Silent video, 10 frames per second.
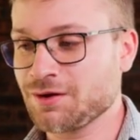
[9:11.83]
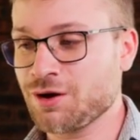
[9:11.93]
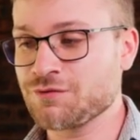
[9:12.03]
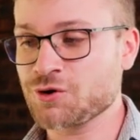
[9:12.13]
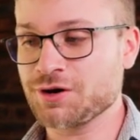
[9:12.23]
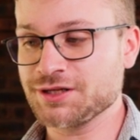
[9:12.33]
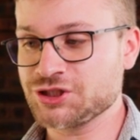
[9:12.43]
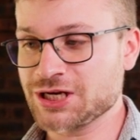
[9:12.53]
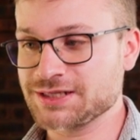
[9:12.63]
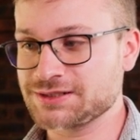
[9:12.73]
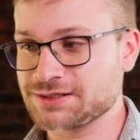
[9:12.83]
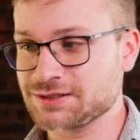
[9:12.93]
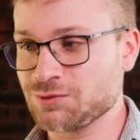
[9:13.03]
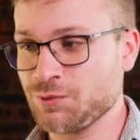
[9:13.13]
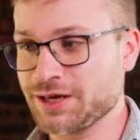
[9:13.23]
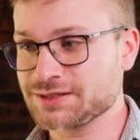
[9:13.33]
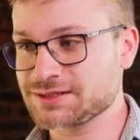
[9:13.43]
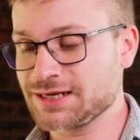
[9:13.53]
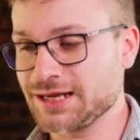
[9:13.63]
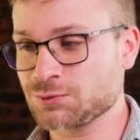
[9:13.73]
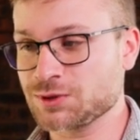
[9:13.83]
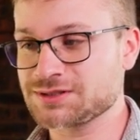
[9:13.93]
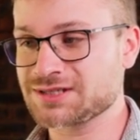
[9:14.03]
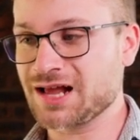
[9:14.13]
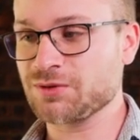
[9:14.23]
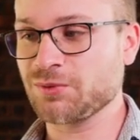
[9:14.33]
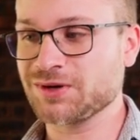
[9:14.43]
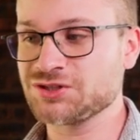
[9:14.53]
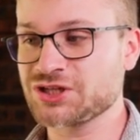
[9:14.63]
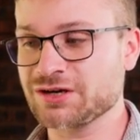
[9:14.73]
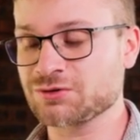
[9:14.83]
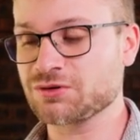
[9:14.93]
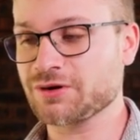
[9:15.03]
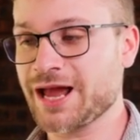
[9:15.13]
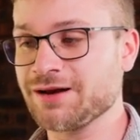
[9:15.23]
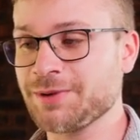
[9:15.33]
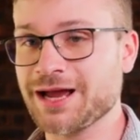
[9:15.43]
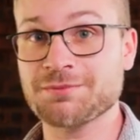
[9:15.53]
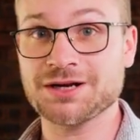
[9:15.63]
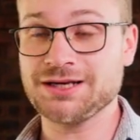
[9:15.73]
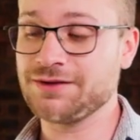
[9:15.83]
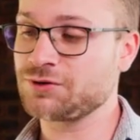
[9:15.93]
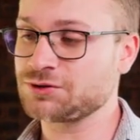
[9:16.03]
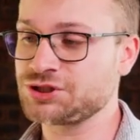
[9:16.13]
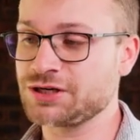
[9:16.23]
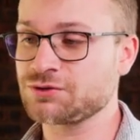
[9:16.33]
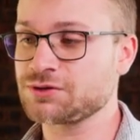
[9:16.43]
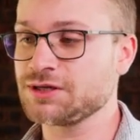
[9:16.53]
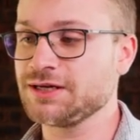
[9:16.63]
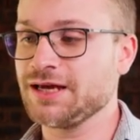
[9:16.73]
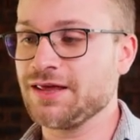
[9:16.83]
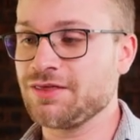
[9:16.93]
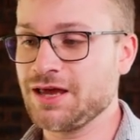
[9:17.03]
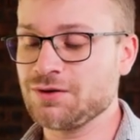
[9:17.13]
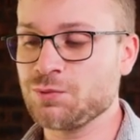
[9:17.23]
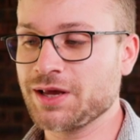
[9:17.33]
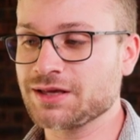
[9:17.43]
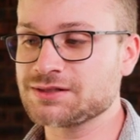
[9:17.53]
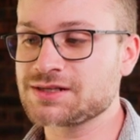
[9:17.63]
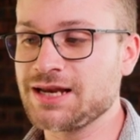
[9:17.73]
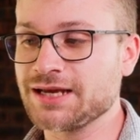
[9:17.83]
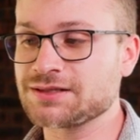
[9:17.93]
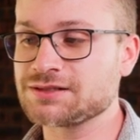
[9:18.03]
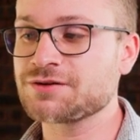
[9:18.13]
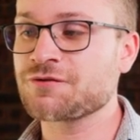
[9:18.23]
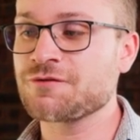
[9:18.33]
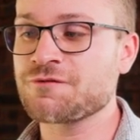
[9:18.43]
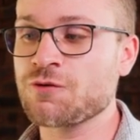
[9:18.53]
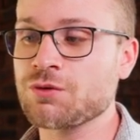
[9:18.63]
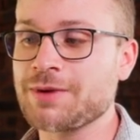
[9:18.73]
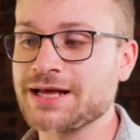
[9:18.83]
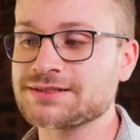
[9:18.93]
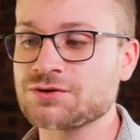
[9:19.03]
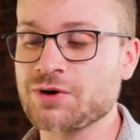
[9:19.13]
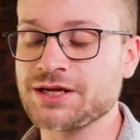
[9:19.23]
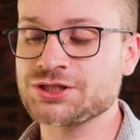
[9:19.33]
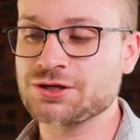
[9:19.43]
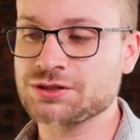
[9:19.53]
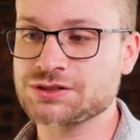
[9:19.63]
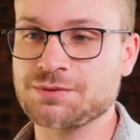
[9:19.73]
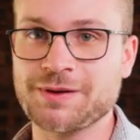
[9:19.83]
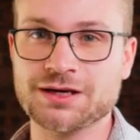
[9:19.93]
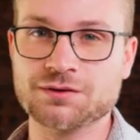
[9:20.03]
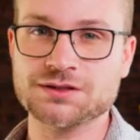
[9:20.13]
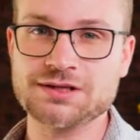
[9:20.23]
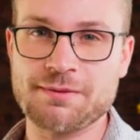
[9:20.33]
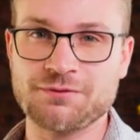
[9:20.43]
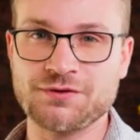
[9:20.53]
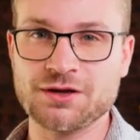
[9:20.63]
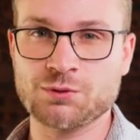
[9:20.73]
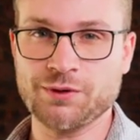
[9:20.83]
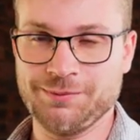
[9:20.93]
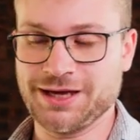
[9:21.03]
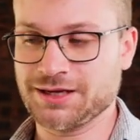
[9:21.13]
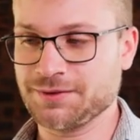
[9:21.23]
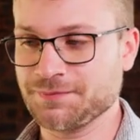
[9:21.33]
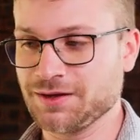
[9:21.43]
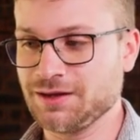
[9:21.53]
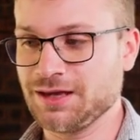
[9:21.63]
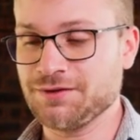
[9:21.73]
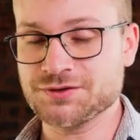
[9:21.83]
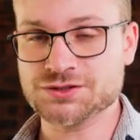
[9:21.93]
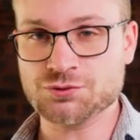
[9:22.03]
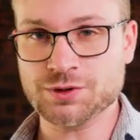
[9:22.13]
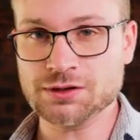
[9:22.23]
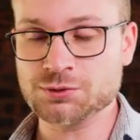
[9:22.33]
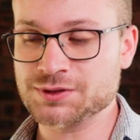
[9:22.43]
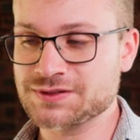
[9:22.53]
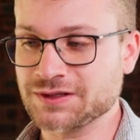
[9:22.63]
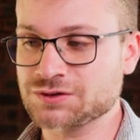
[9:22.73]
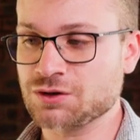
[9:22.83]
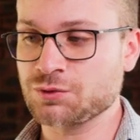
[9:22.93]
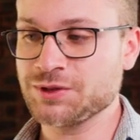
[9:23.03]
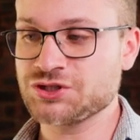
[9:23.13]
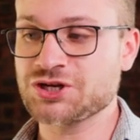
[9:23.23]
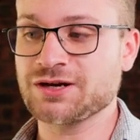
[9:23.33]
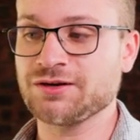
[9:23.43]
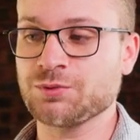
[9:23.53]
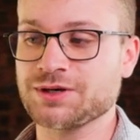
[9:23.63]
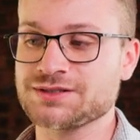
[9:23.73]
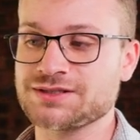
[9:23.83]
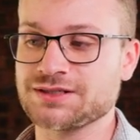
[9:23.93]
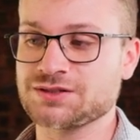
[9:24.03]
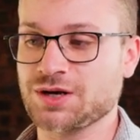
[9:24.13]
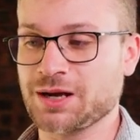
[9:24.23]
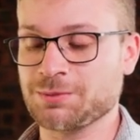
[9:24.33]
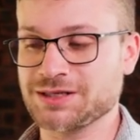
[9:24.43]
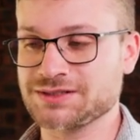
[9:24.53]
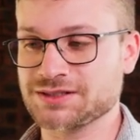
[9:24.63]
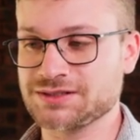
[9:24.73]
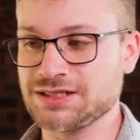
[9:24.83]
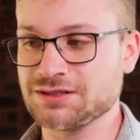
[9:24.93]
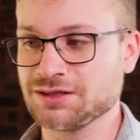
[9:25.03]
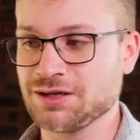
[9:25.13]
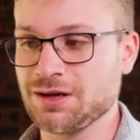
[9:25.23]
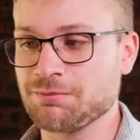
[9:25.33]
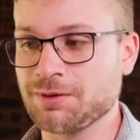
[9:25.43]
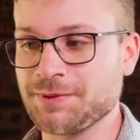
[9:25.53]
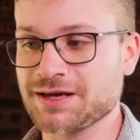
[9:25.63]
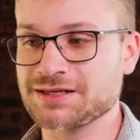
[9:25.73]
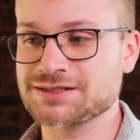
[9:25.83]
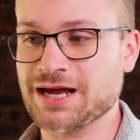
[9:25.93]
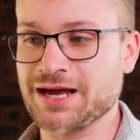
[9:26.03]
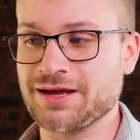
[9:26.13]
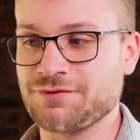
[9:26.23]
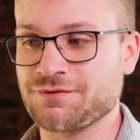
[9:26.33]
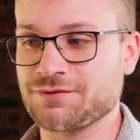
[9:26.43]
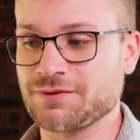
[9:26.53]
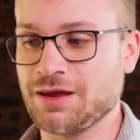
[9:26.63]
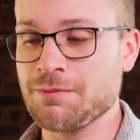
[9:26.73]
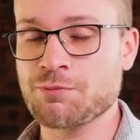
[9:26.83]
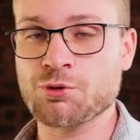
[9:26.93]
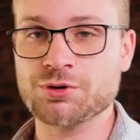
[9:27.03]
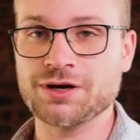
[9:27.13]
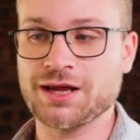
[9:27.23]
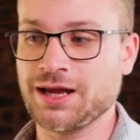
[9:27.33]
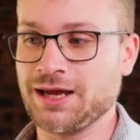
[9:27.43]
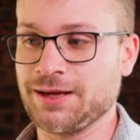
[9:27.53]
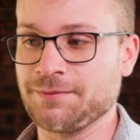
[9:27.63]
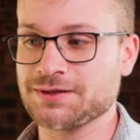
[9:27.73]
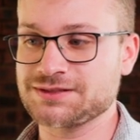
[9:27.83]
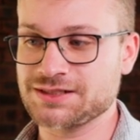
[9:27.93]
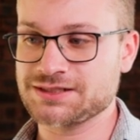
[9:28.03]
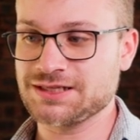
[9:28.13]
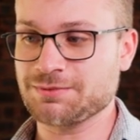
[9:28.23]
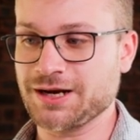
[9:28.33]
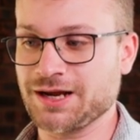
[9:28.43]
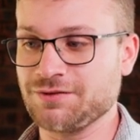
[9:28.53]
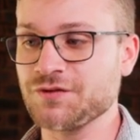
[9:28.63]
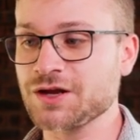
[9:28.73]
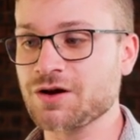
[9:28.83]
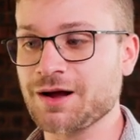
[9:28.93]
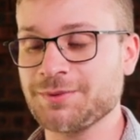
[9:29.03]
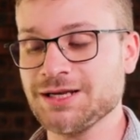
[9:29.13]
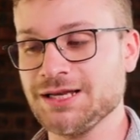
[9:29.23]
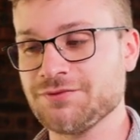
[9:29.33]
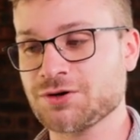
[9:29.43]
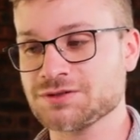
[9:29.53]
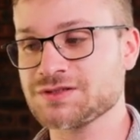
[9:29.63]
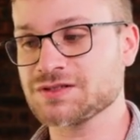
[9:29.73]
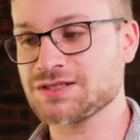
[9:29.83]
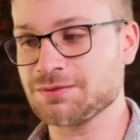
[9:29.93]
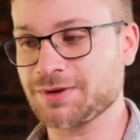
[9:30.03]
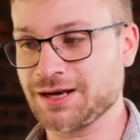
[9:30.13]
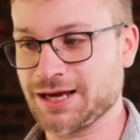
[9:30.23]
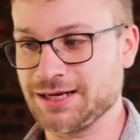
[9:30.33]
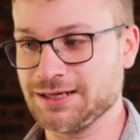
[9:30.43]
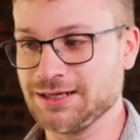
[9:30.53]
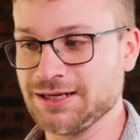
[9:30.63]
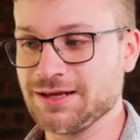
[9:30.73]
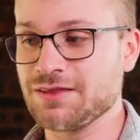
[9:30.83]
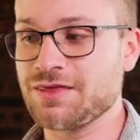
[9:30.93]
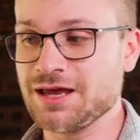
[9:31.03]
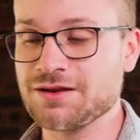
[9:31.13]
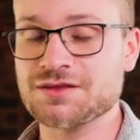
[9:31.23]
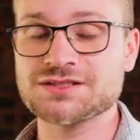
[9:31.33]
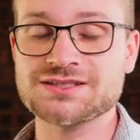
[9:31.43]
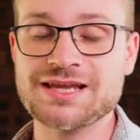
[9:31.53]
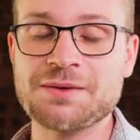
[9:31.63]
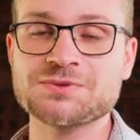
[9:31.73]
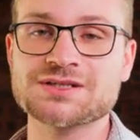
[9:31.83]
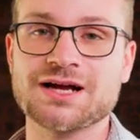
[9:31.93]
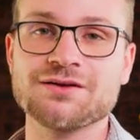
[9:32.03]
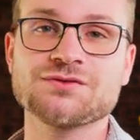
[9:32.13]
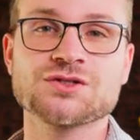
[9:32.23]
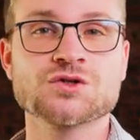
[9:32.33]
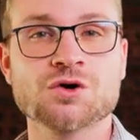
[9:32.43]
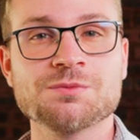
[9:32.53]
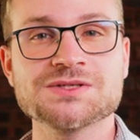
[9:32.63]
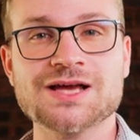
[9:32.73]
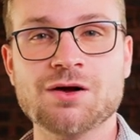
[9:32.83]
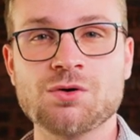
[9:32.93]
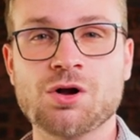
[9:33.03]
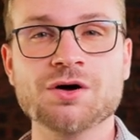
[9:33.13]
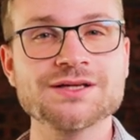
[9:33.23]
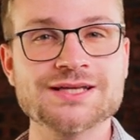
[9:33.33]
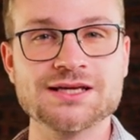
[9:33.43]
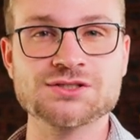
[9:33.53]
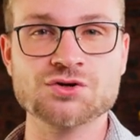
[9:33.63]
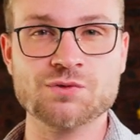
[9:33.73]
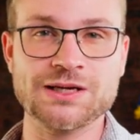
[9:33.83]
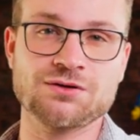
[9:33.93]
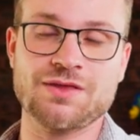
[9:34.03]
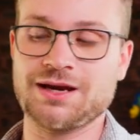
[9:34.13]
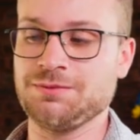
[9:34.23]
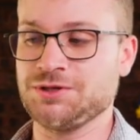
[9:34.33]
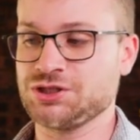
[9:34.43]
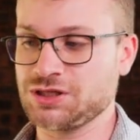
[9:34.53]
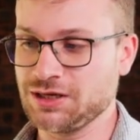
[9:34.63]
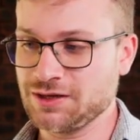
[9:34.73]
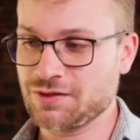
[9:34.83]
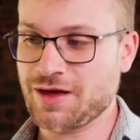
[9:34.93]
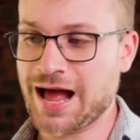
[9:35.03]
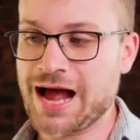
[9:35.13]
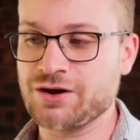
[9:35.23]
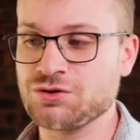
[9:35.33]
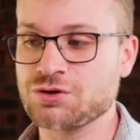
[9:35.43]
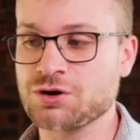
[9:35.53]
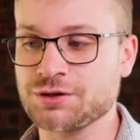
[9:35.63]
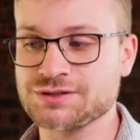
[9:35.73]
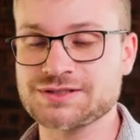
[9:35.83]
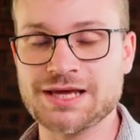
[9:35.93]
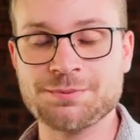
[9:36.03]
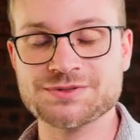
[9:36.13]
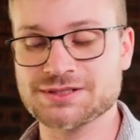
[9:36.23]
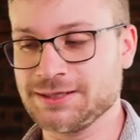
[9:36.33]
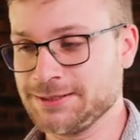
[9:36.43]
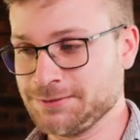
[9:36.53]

Over on adjust, we can select what style we want, general or anime. I'm going to leave it on general. Then we can select different formats and ratios depending on the type of video we're making. If it's a reel or a TikTok, we generally want to stick to 9x16, but because I have imported a 16x9 video, I'm going to leave it on 16x9. Then the steps kind of determines how long it takes to render that image. The higher you go on steps,